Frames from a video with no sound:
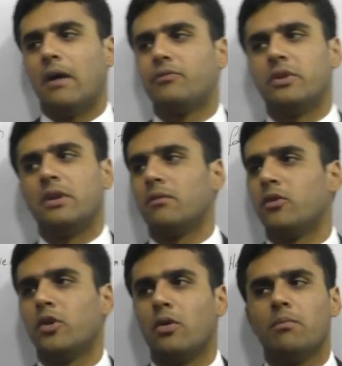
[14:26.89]
I've
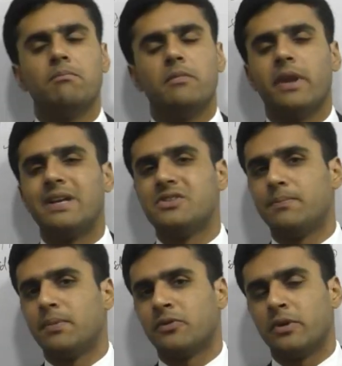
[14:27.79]
seen
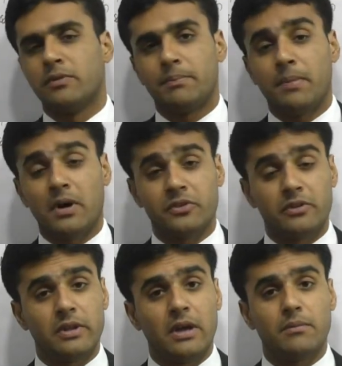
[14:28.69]
90% of the
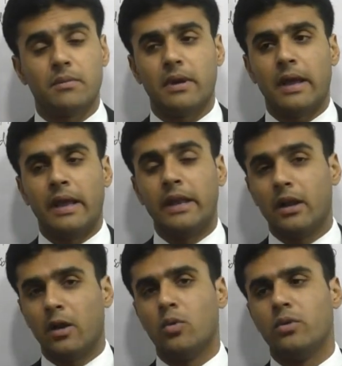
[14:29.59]
past exam
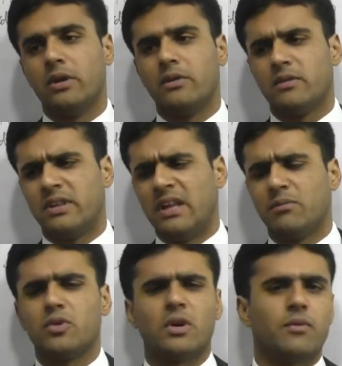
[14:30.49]
include
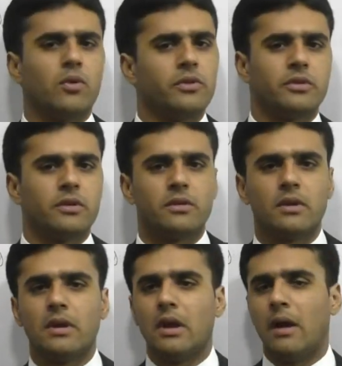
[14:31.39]
same sort of
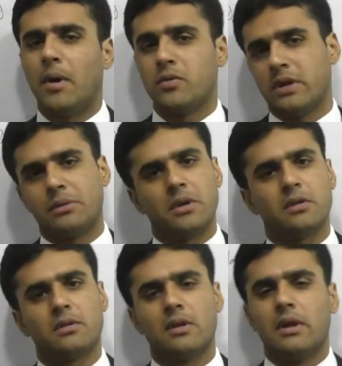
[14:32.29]
questions about
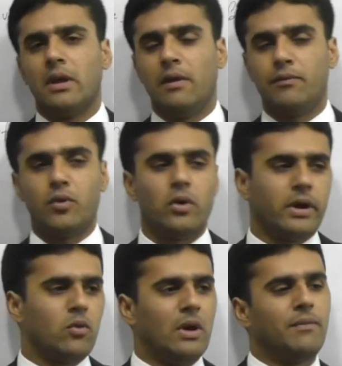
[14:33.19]
ethics. If you
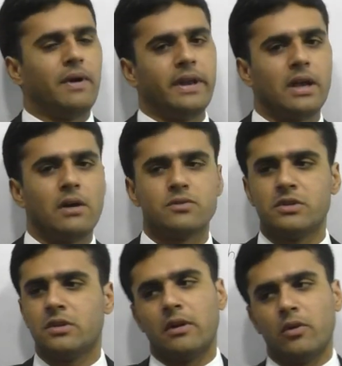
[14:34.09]
are a qualified
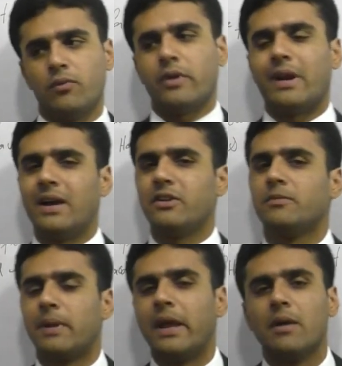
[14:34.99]
accountant and if your client
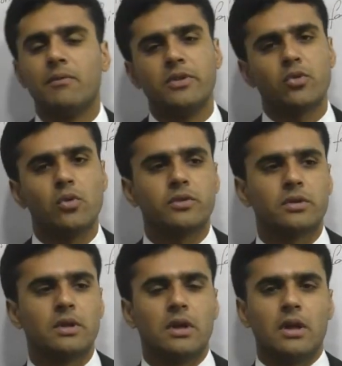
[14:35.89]
is playing up with the
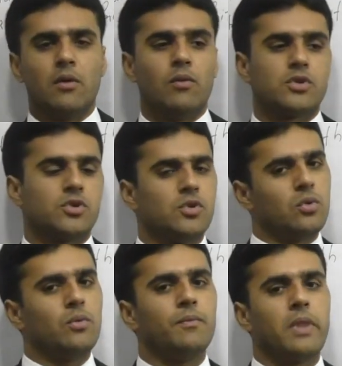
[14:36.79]
rules, what to
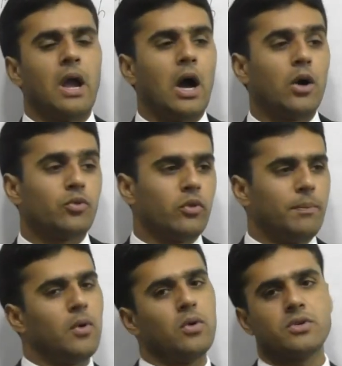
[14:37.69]
do, how to
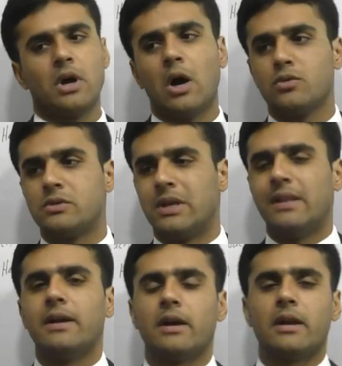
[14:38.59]
report, how to
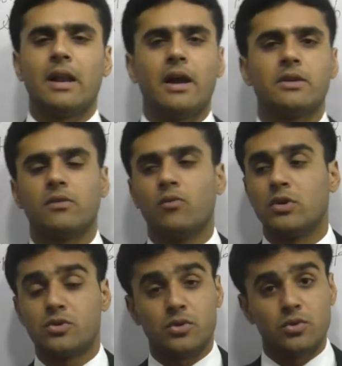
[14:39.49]
tell the client
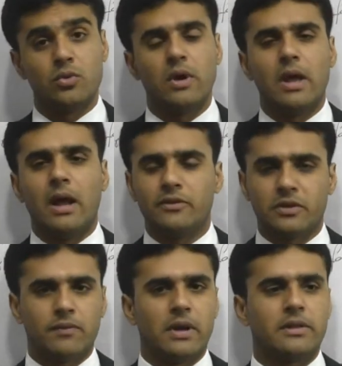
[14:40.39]
what to do,
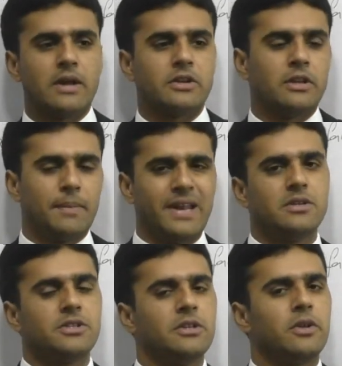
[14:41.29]
and stuff like that, and the
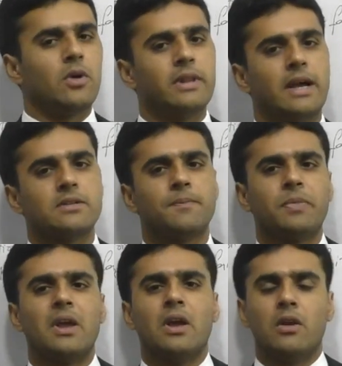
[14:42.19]
penalties and all that.
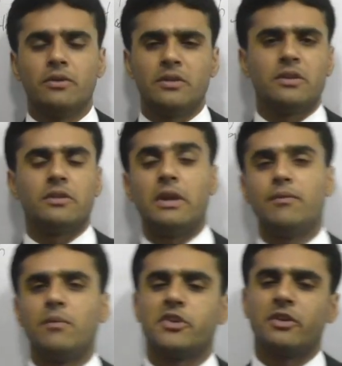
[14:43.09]
Now this is the
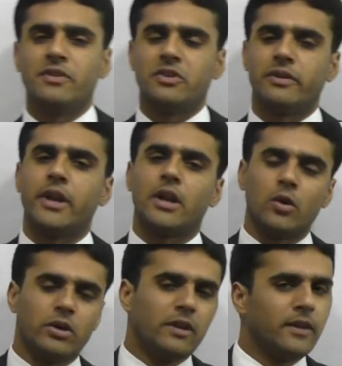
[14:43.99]
information which is
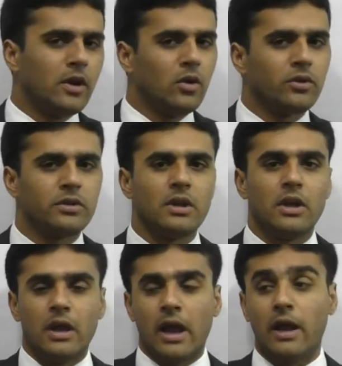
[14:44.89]
included in the notes
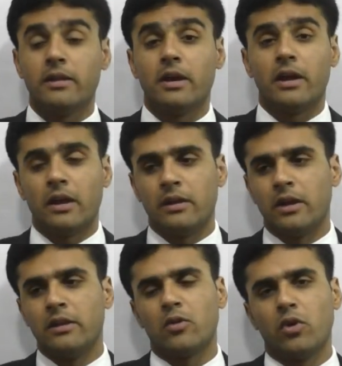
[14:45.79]
and
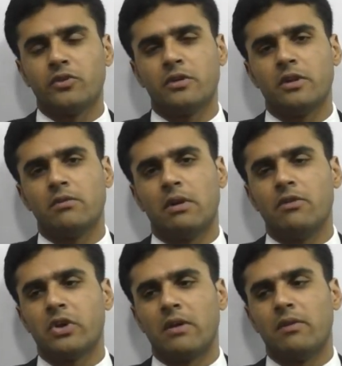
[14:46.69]
in the questions as
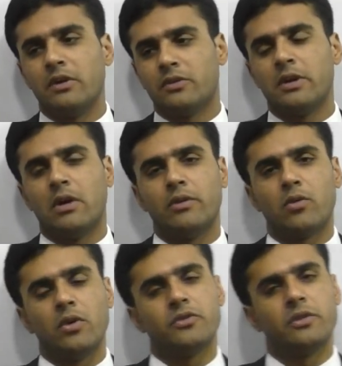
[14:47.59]
well, which I have listed down
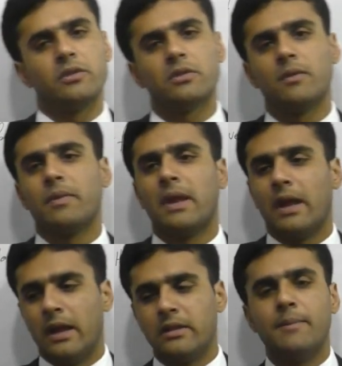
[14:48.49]
the questions.
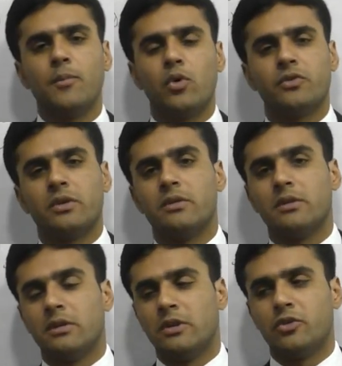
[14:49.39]
In them
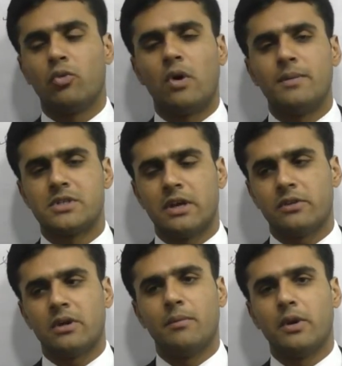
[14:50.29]
questions, this requirement
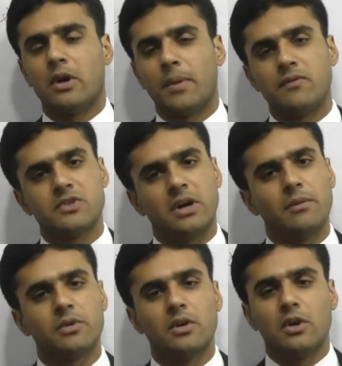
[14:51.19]
has come in a couple of
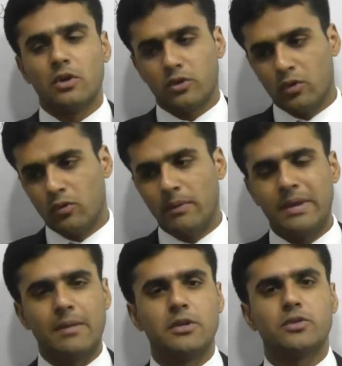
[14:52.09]
times, so you will
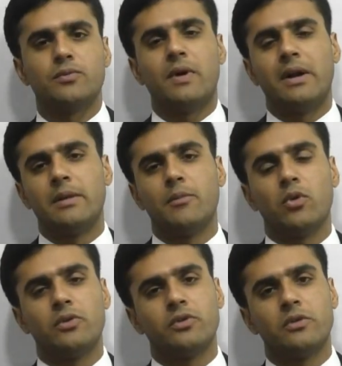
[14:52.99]
be able to find them
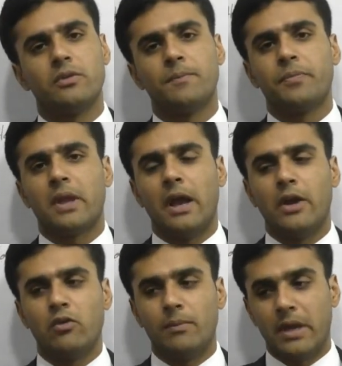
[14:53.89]
questions
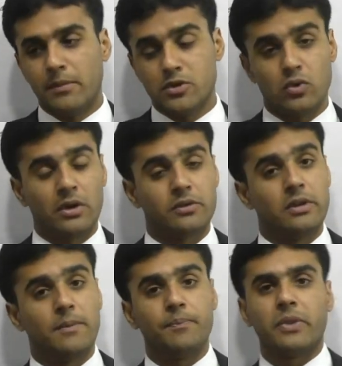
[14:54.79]
and you will be able to
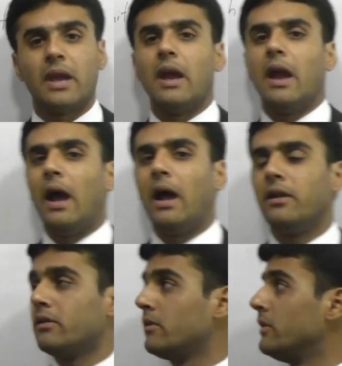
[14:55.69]
answer them.
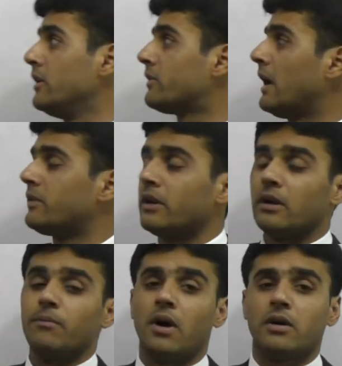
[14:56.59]
and these
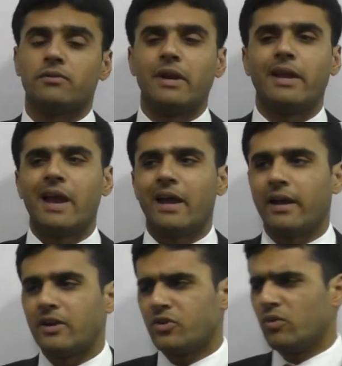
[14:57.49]
ethical marks will
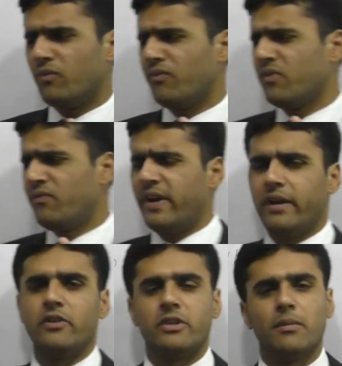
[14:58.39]
get you
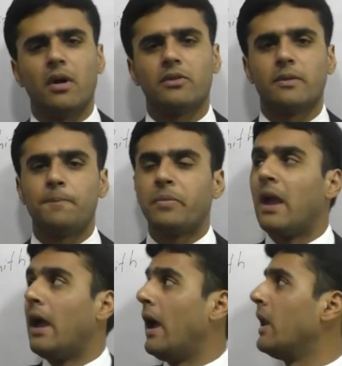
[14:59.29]
very easy marks.
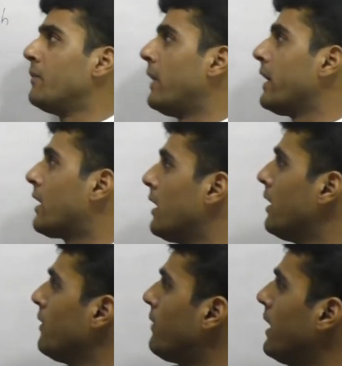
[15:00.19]
And if
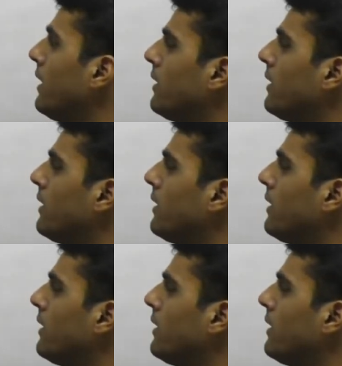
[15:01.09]
I